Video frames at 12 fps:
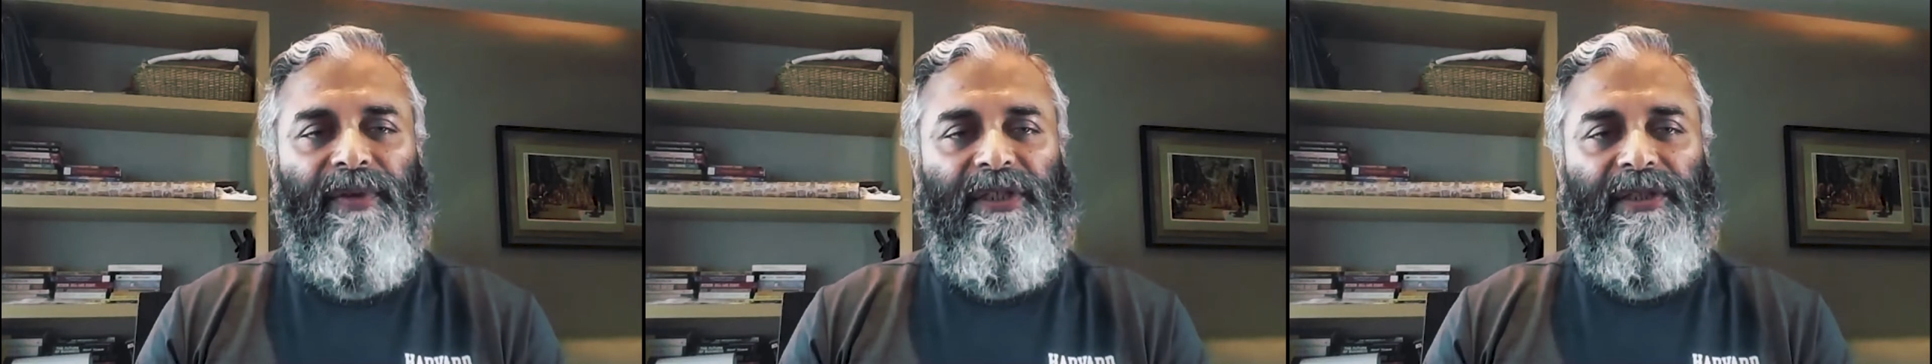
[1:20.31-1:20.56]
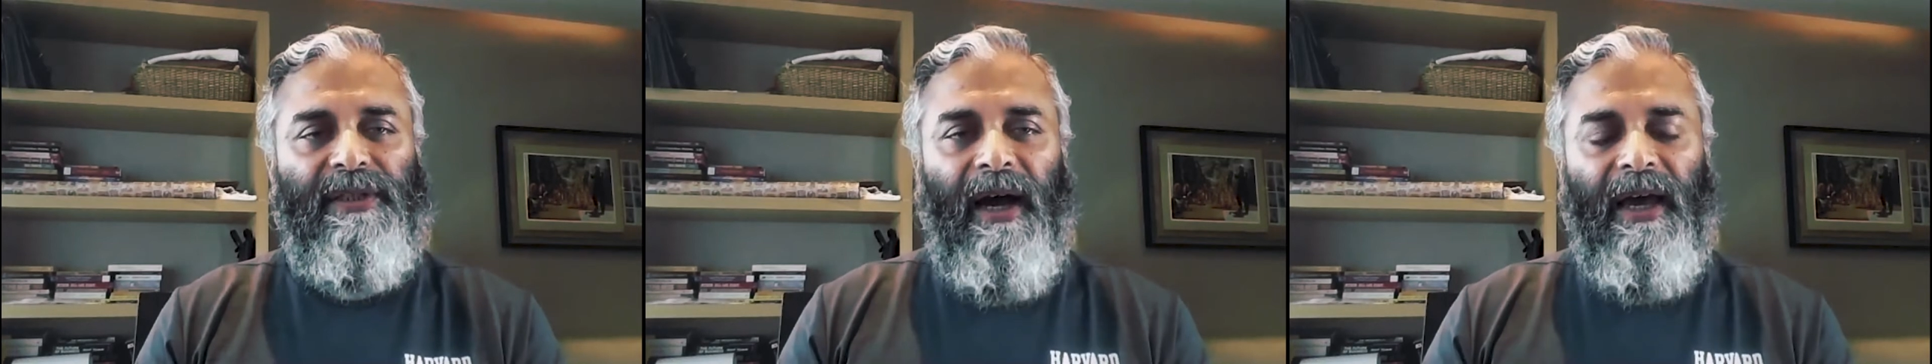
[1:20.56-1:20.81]

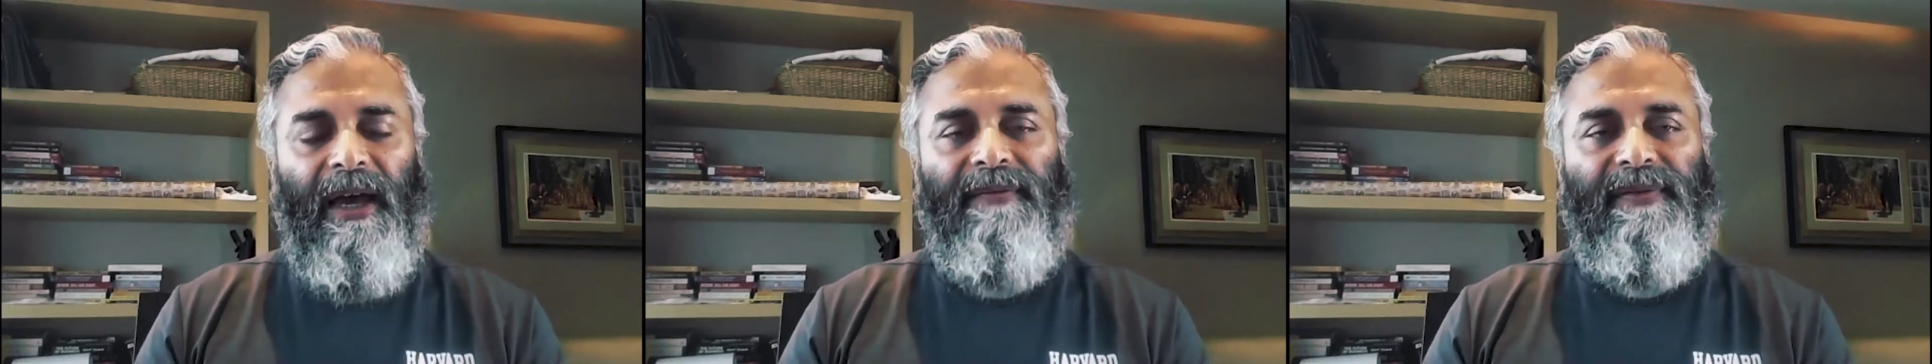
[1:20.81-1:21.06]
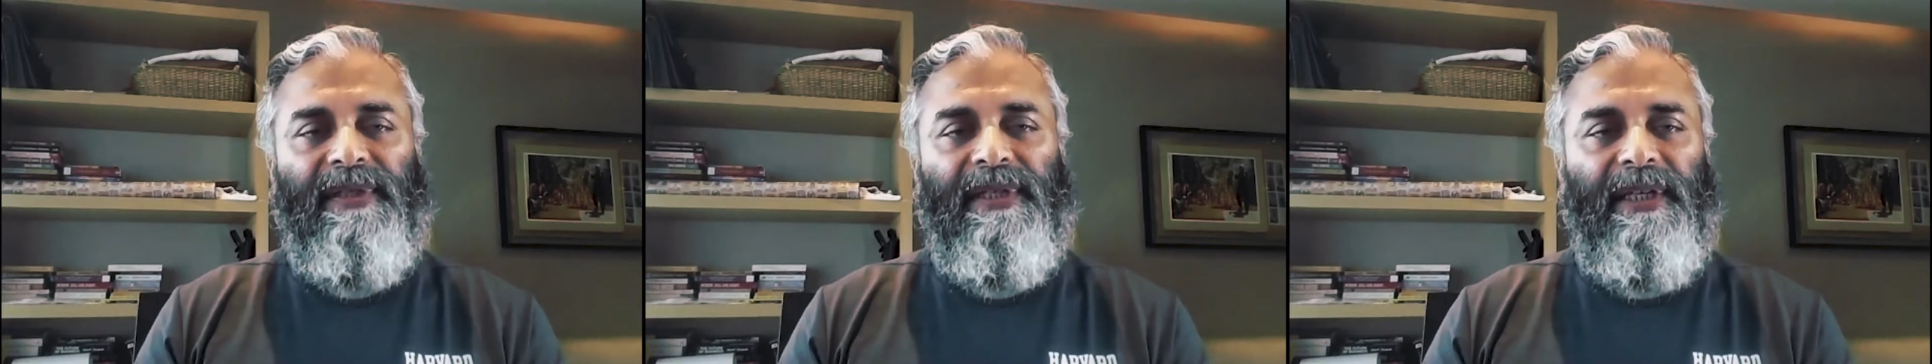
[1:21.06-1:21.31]
which I
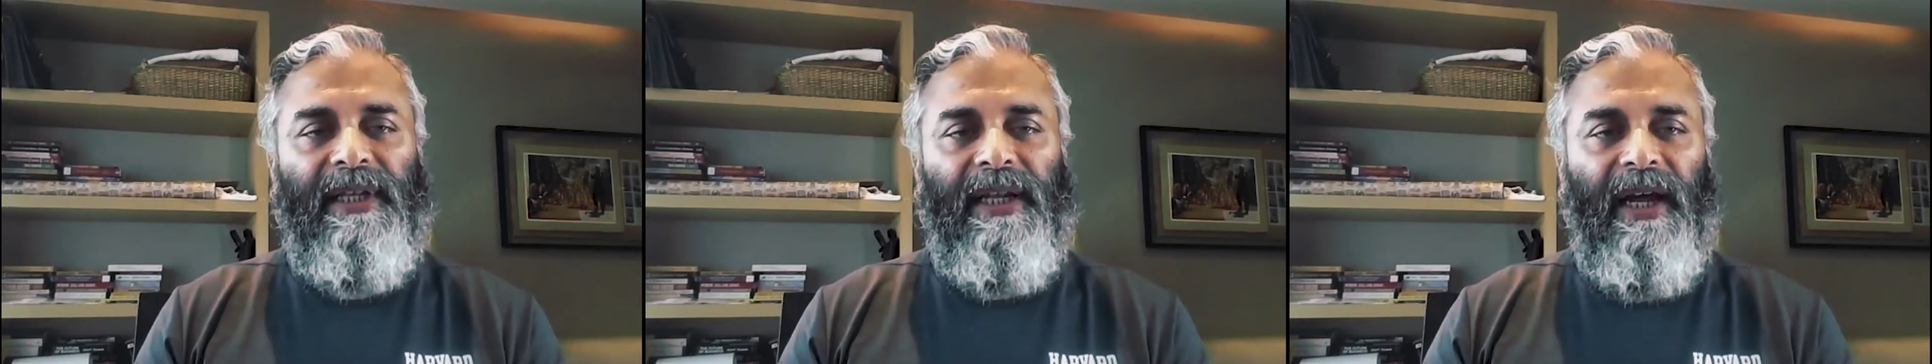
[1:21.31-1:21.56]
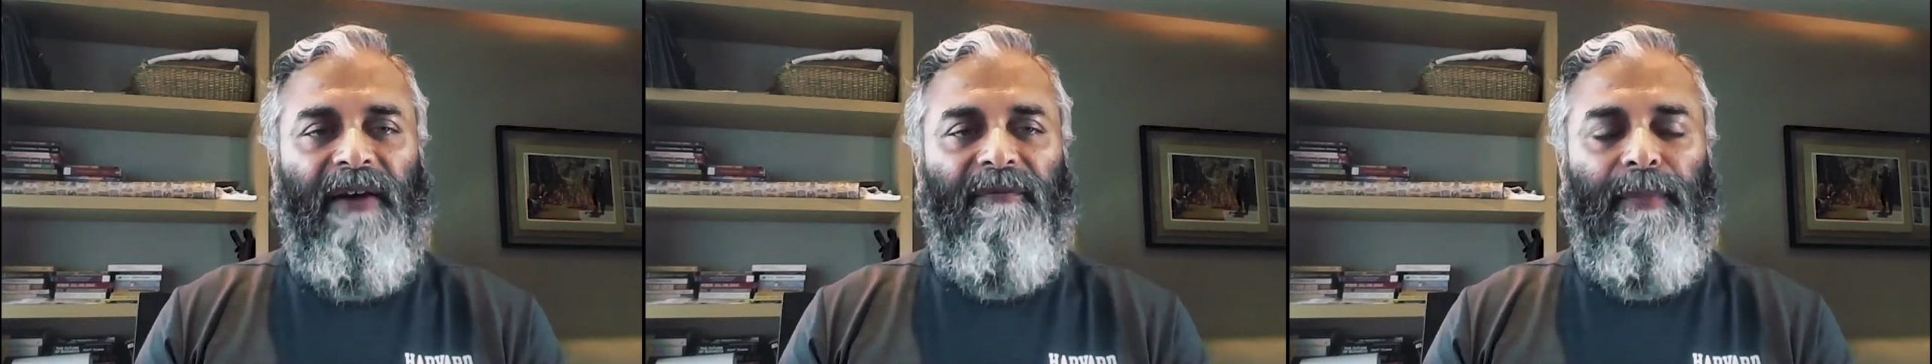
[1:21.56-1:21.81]
have seen
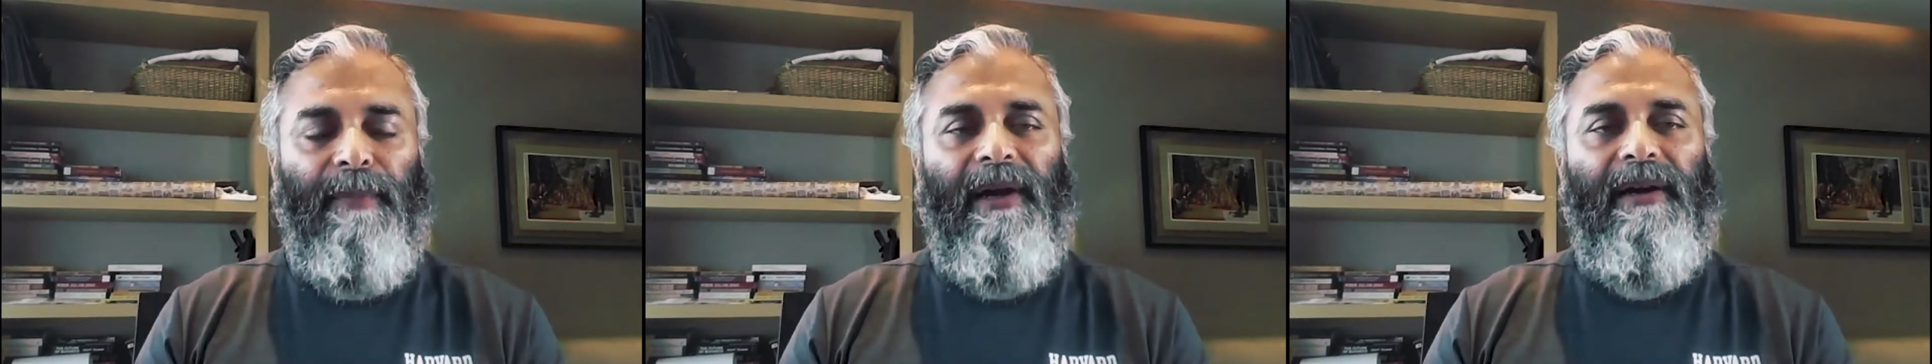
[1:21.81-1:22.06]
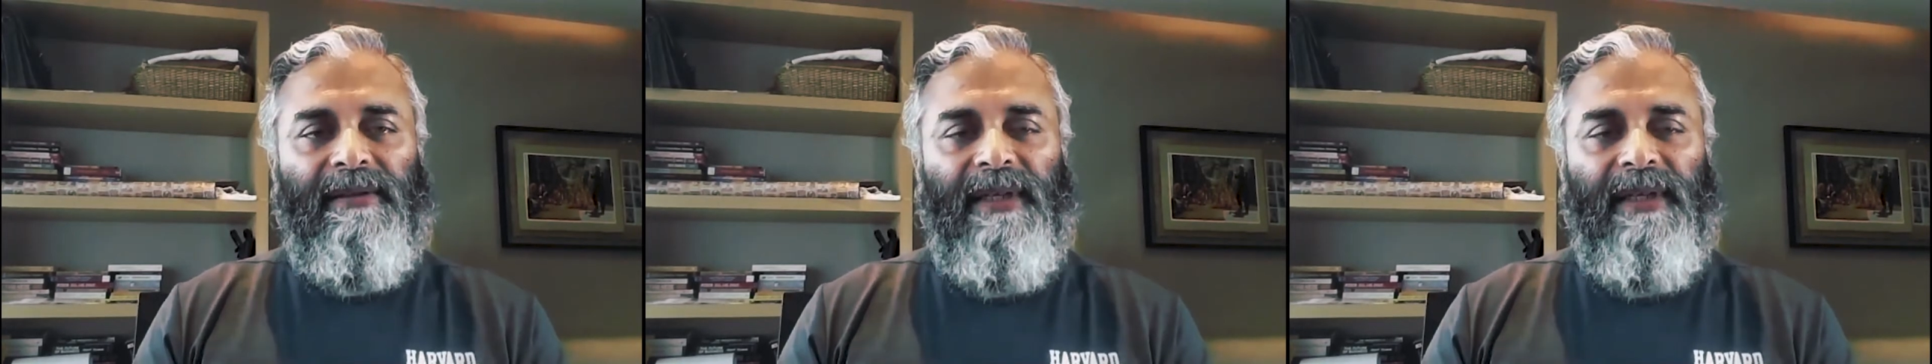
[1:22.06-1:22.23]
and I have built